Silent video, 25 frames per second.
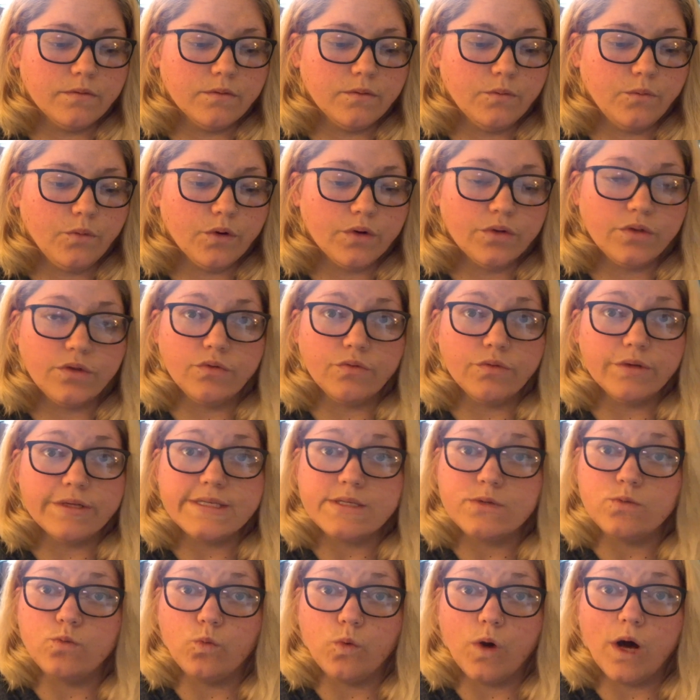were the
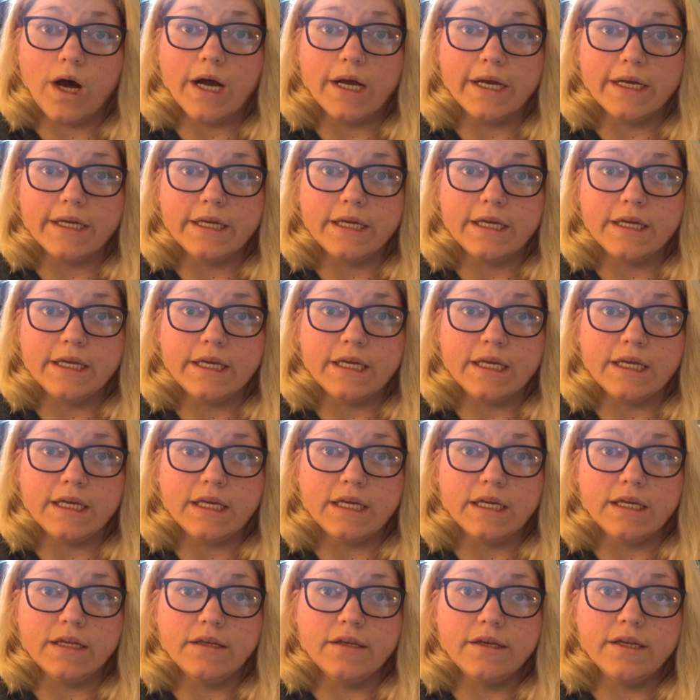reason why
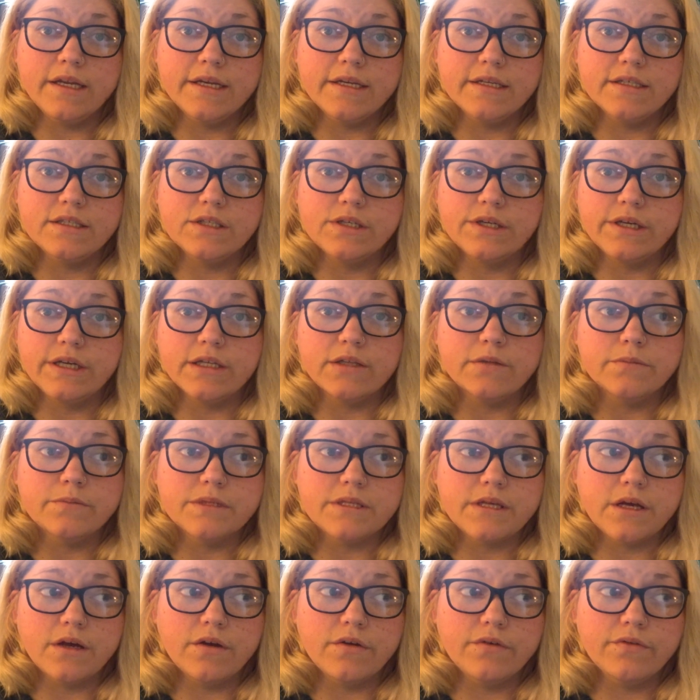he needed to kill
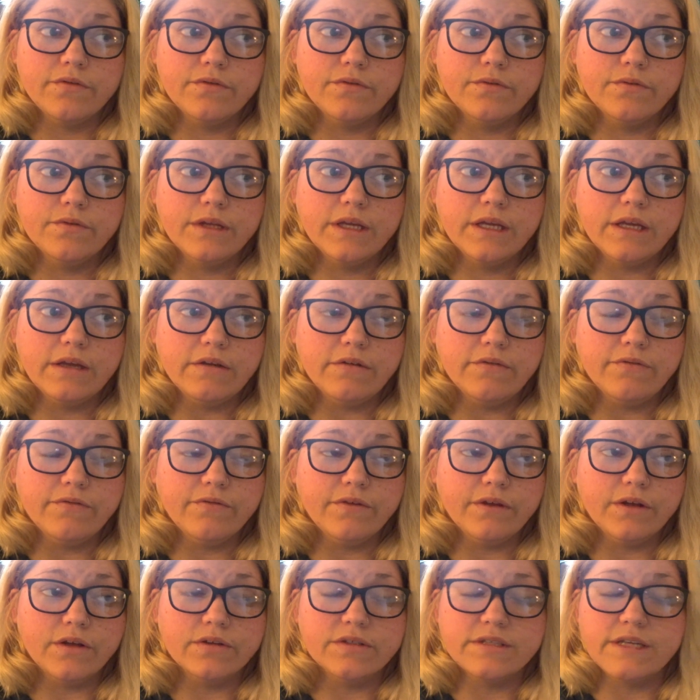himself. He
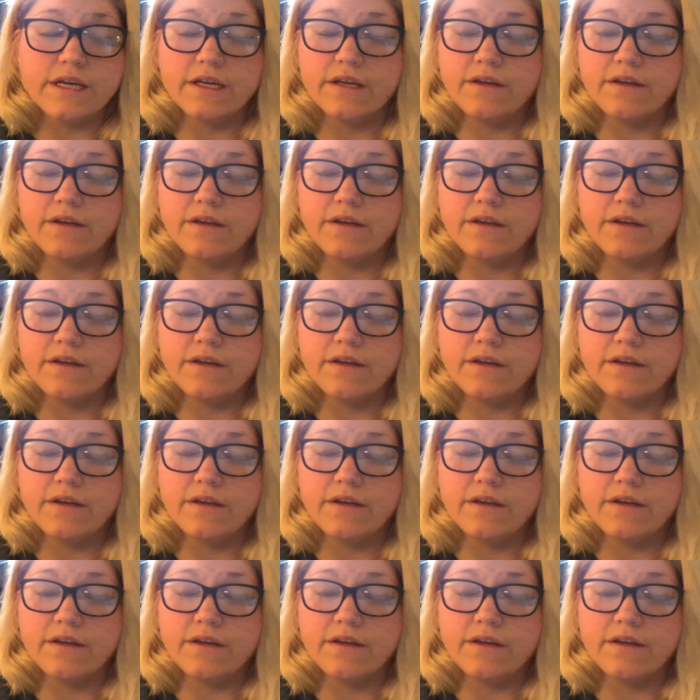feels like